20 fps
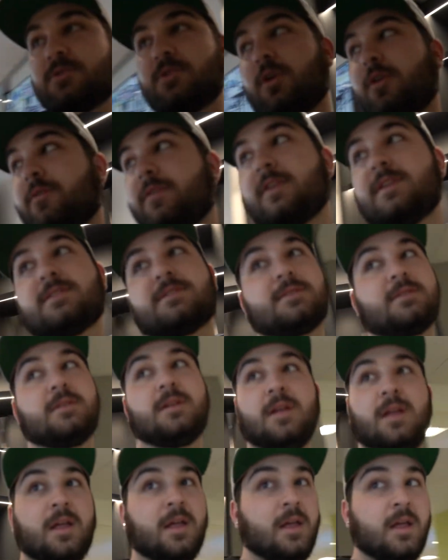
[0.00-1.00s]
trophies, and
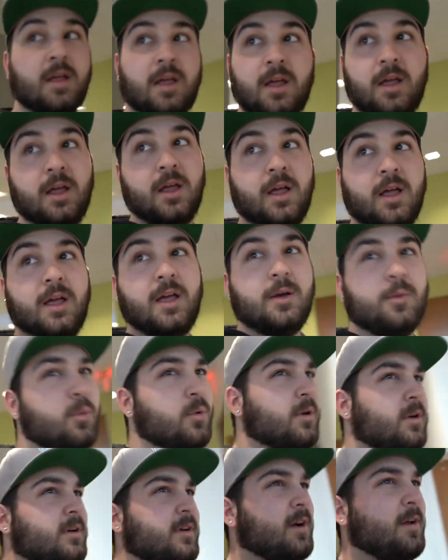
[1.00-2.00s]

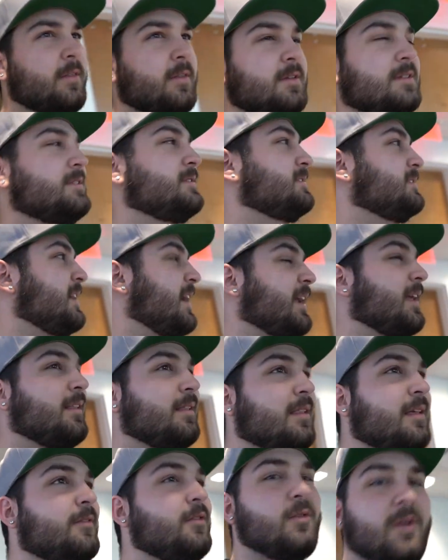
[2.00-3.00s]
we're on the second
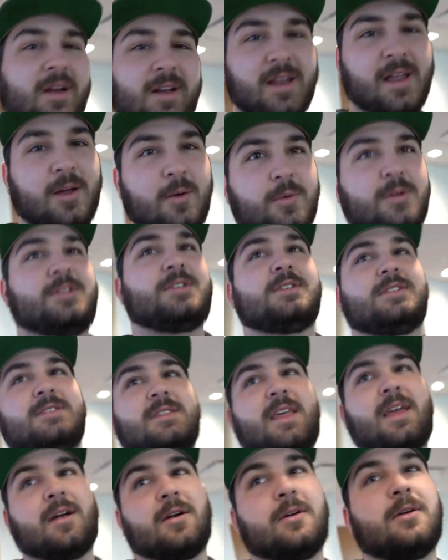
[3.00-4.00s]
level right now, which is
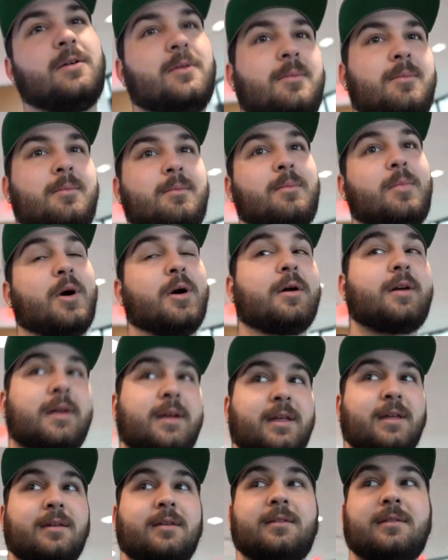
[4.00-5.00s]
their
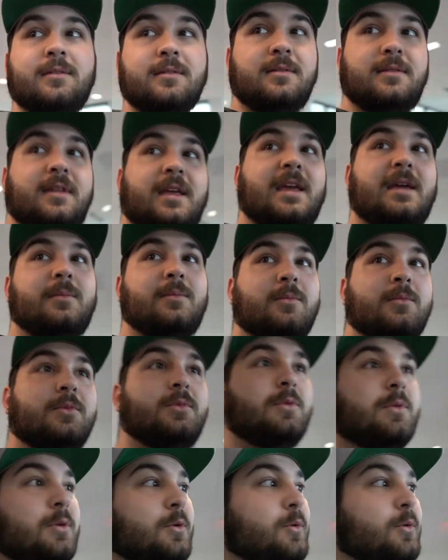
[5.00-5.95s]
marketing team. We'll do a